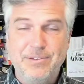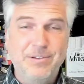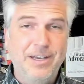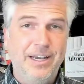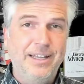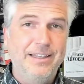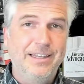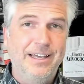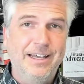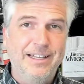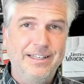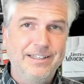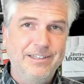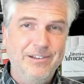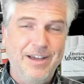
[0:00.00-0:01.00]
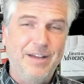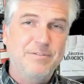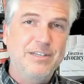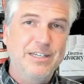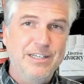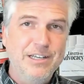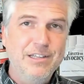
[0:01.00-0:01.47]
okay, that you
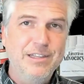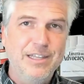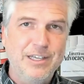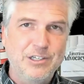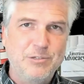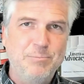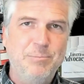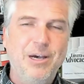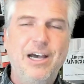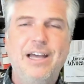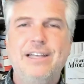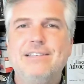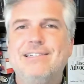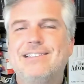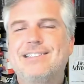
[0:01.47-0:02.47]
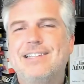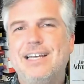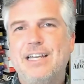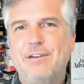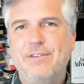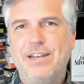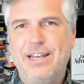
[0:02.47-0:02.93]
have to do this, but just
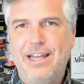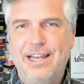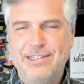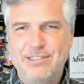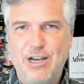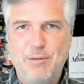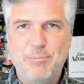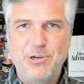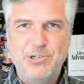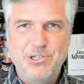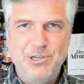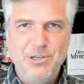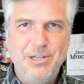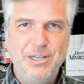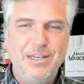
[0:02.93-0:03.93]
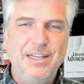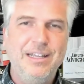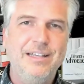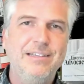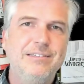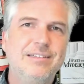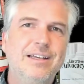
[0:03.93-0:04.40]
think of it as
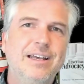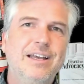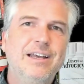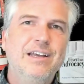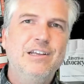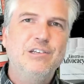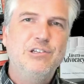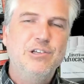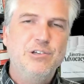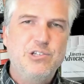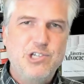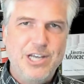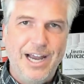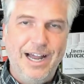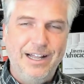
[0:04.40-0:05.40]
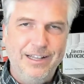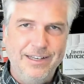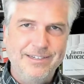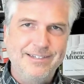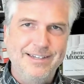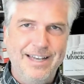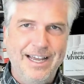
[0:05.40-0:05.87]
opportunities to
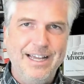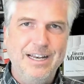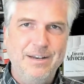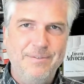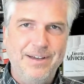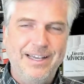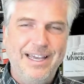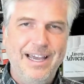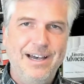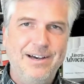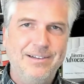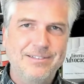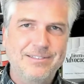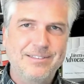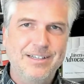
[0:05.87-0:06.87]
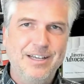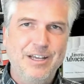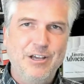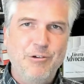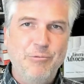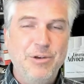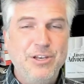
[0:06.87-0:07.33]
challenge negative accounts
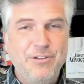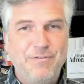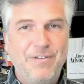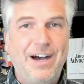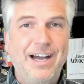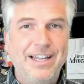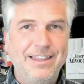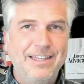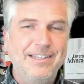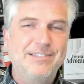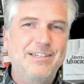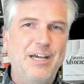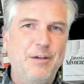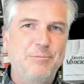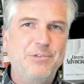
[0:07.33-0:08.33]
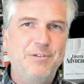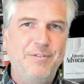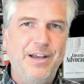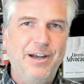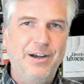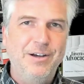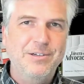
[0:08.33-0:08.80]
when you find these types
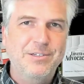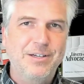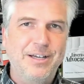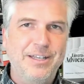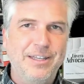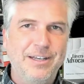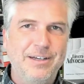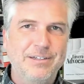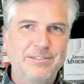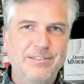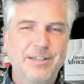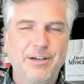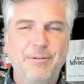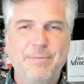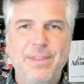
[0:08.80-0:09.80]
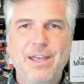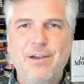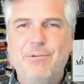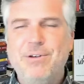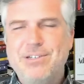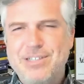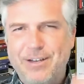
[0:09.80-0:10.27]
of errors on there. So
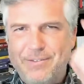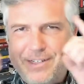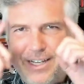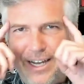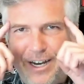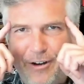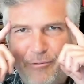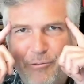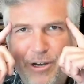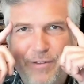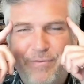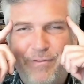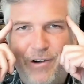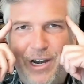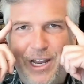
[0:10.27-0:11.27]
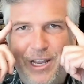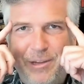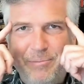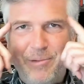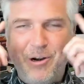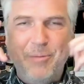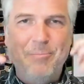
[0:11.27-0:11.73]
we just have to kind of
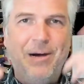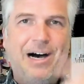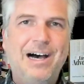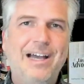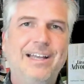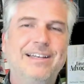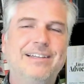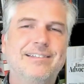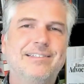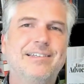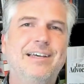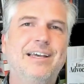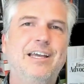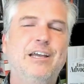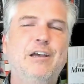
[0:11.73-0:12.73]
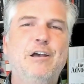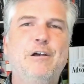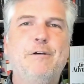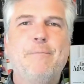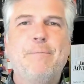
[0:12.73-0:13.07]
reframe our mind to say,